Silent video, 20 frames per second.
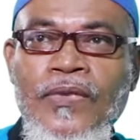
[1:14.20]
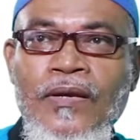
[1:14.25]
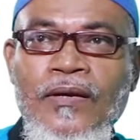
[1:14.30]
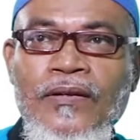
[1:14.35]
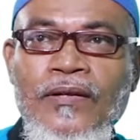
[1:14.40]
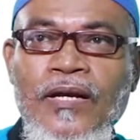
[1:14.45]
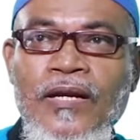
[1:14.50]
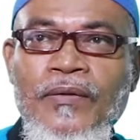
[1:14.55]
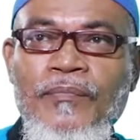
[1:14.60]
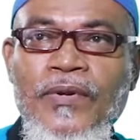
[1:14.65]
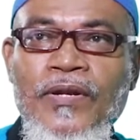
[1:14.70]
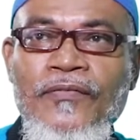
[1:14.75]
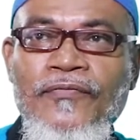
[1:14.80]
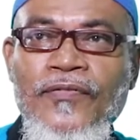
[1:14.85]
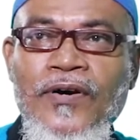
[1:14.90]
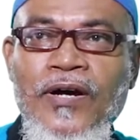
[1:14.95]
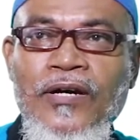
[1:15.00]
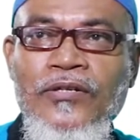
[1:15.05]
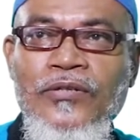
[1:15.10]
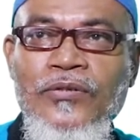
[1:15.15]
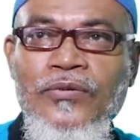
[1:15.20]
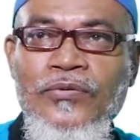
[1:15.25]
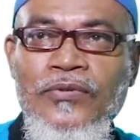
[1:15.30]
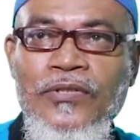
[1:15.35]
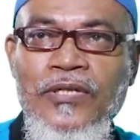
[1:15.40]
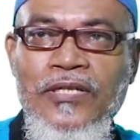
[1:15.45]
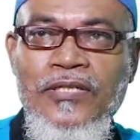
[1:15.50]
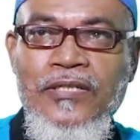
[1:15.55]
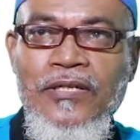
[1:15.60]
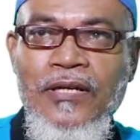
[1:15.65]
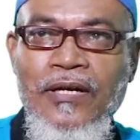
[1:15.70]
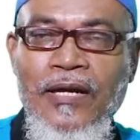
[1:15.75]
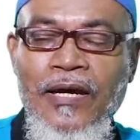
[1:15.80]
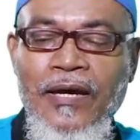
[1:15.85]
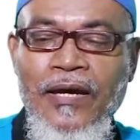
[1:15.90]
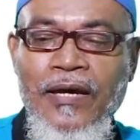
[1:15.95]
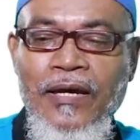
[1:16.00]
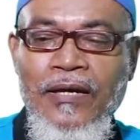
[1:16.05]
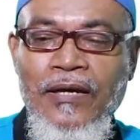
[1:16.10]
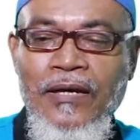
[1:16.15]
It can be referred to just
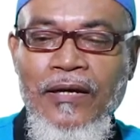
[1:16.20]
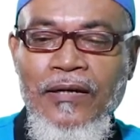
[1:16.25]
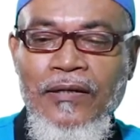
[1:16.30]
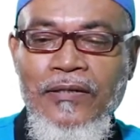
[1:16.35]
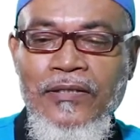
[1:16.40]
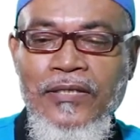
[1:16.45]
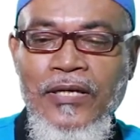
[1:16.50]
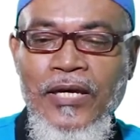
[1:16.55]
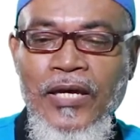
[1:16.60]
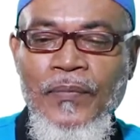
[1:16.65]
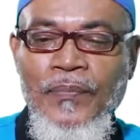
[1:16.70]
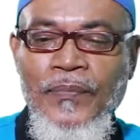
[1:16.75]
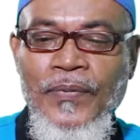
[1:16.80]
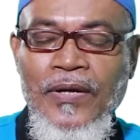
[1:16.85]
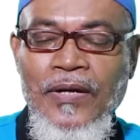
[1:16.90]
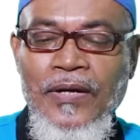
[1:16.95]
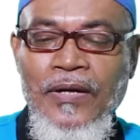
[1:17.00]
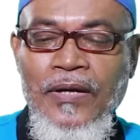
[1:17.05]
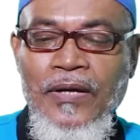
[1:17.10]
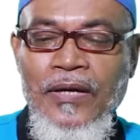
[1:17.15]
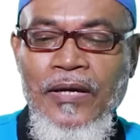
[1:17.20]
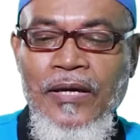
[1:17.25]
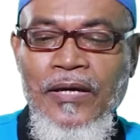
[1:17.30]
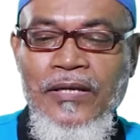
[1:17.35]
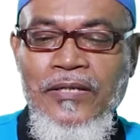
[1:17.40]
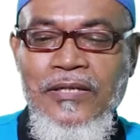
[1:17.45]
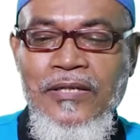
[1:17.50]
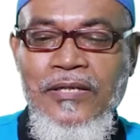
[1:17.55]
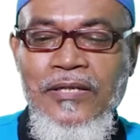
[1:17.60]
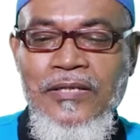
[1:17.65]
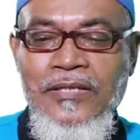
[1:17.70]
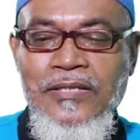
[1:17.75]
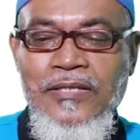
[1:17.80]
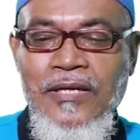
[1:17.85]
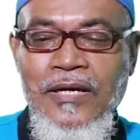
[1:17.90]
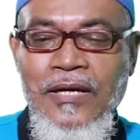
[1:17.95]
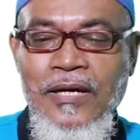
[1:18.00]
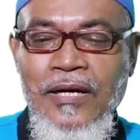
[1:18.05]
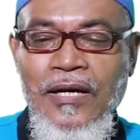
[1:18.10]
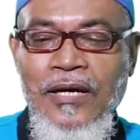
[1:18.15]
like type. It
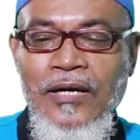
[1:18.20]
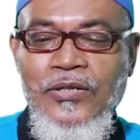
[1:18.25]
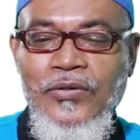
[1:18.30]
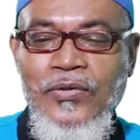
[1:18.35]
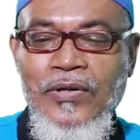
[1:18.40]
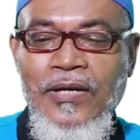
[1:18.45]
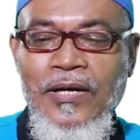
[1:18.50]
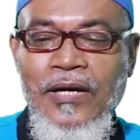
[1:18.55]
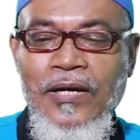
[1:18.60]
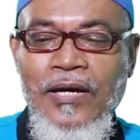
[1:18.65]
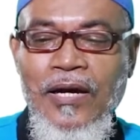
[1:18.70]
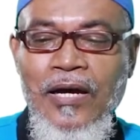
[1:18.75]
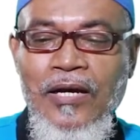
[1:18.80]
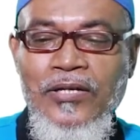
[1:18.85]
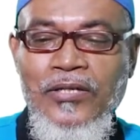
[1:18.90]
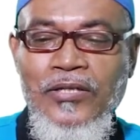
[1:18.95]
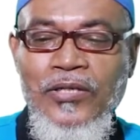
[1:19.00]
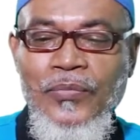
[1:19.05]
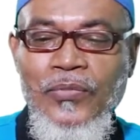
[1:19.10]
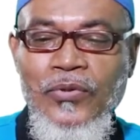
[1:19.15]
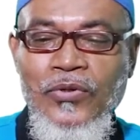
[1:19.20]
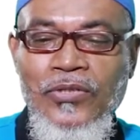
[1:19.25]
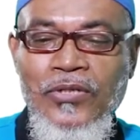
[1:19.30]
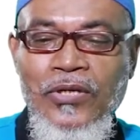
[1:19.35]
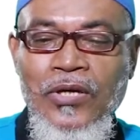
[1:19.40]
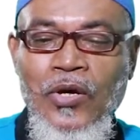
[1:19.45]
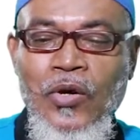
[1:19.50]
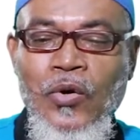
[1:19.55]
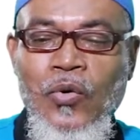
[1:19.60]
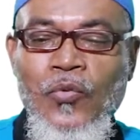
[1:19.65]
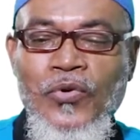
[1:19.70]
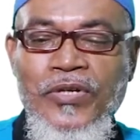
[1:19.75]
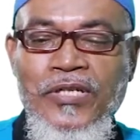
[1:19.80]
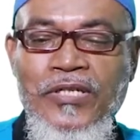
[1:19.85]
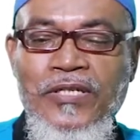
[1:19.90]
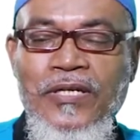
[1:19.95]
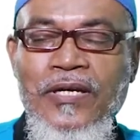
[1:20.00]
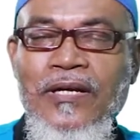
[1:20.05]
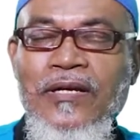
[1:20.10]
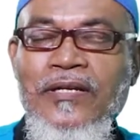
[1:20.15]
is actually an attribute
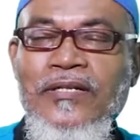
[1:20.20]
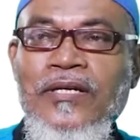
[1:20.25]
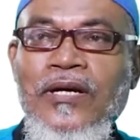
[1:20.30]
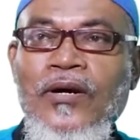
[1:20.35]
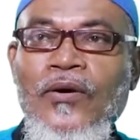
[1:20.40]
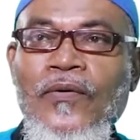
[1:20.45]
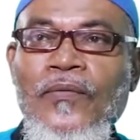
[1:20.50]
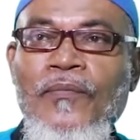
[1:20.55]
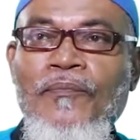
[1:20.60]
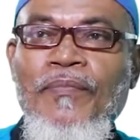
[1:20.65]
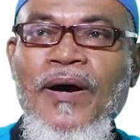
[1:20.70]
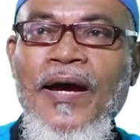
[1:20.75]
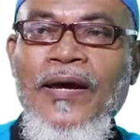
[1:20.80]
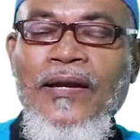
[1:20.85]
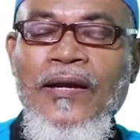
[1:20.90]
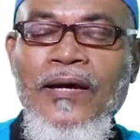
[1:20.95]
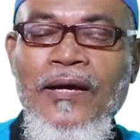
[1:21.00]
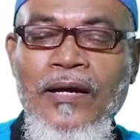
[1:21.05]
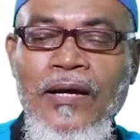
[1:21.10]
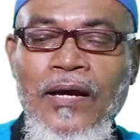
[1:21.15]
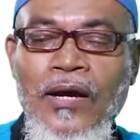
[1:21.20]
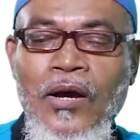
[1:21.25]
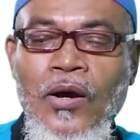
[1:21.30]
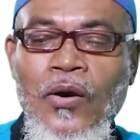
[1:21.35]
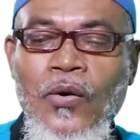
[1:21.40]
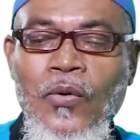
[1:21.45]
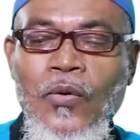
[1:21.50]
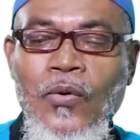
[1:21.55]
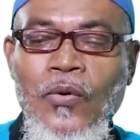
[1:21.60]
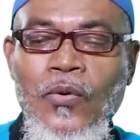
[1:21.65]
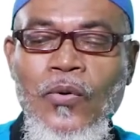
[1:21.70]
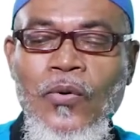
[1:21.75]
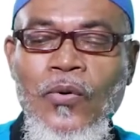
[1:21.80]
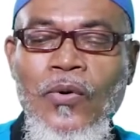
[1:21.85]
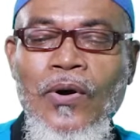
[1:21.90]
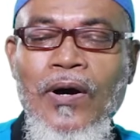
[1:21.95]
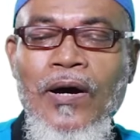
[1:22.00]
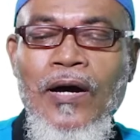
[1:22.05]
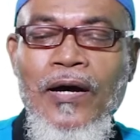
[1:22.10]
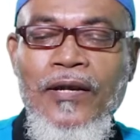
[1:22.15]
which tells a compiler
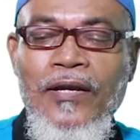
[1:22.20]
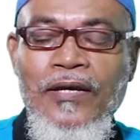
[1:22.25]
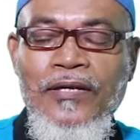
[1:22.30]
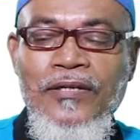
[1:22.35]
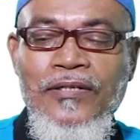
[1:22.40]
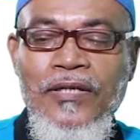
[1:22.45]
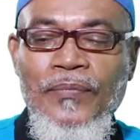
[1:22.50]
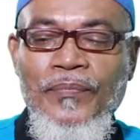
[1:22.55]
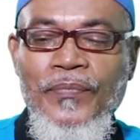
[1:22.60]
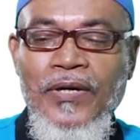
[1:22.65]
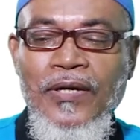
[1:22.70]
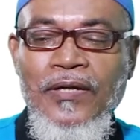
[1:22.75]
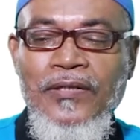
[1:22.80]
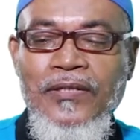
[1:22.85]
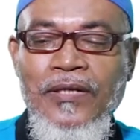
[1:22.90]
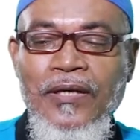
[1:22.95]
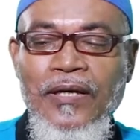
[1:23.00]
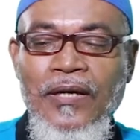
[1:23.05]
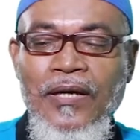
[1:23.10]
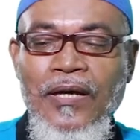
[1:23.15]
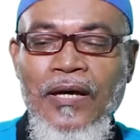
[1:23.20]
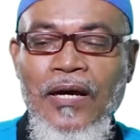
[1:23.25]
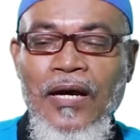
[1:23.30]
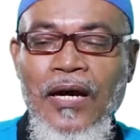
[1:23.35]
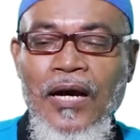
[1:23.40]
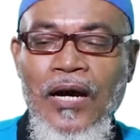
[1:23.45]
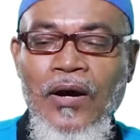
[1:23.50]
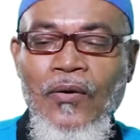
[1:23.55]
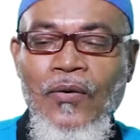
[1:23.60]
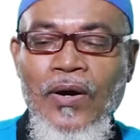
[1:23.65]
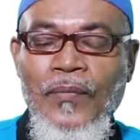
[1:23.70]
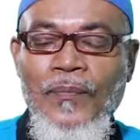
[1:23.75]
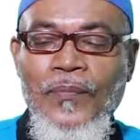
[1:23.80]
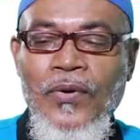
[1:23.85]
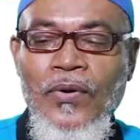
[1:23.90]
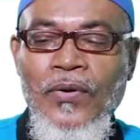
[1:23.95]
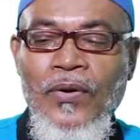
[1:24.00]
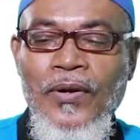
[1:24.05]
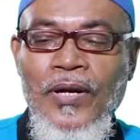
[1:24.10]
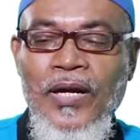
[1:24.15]
or an interpreter how a
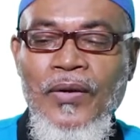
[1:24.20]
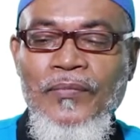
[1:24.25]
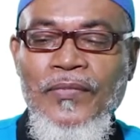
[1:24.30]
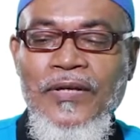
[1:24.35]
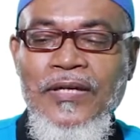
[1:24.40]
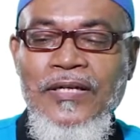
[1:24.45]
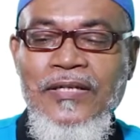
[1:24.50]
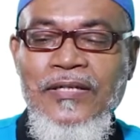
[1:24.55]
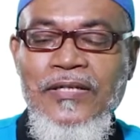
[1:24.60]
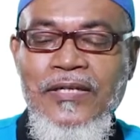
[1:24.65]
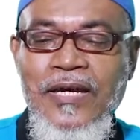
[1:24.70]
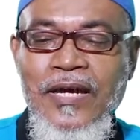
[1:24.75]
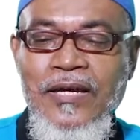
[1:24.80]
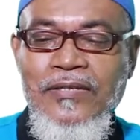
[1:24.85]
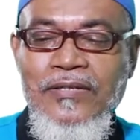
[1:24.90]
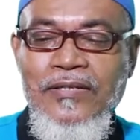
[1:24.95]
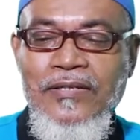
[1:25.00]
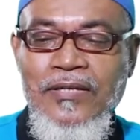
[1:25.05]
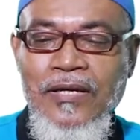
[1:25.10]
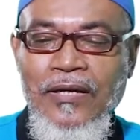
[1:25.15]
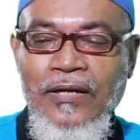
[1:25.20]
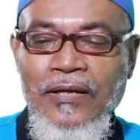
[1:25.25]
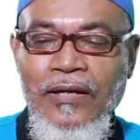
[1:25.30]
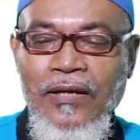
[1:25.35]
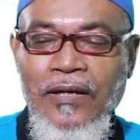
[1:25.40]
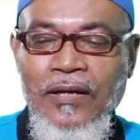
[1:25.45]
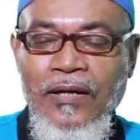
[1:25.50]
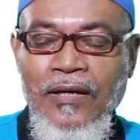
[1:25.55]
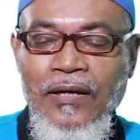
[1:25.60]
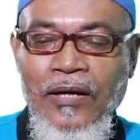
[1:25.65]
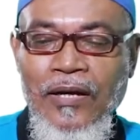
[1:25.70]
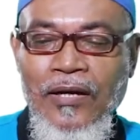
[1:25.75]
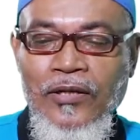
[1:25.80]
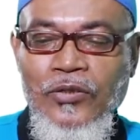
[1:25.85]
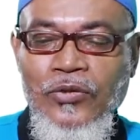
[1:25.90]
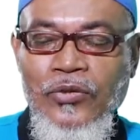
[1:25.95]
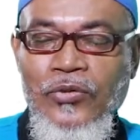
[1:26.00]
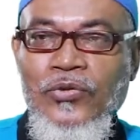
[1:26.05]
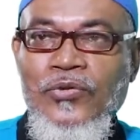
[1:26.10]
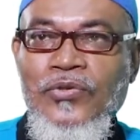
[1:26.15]
program intends to
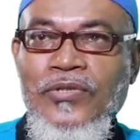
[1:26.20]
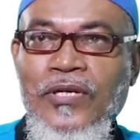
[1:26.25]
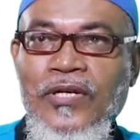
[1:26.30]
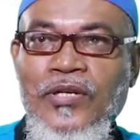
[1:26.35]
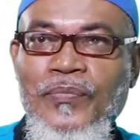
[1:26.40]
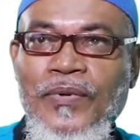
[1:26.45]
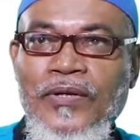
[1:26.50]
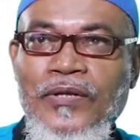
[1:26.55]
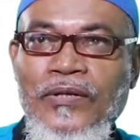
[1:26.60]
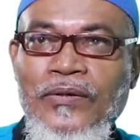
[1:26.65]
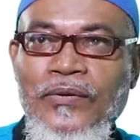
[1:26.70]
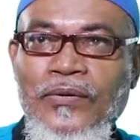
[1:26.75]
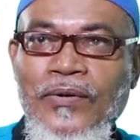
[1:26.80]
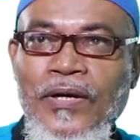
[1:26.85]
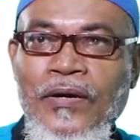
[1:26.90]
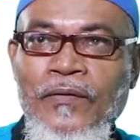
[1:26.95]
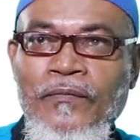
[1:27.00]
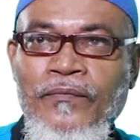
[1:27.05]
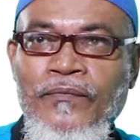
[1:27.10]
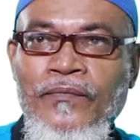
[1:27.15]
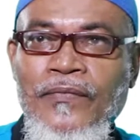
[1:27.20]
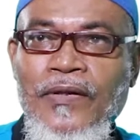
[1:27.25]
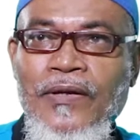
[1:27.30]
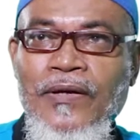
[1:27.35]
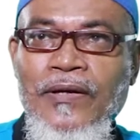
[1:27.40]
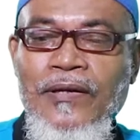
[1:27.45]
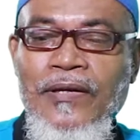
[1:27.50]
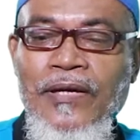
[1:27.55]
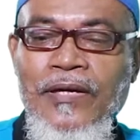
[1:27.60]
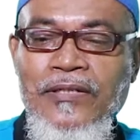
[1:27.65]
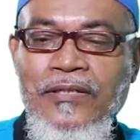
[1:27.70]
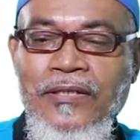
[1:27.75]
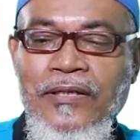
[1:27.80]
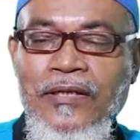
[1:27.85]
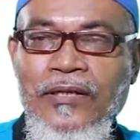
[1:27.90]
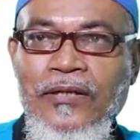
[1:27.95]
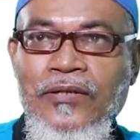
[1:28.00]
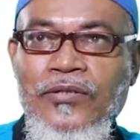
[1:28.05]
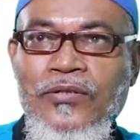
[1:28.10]
use that particular data.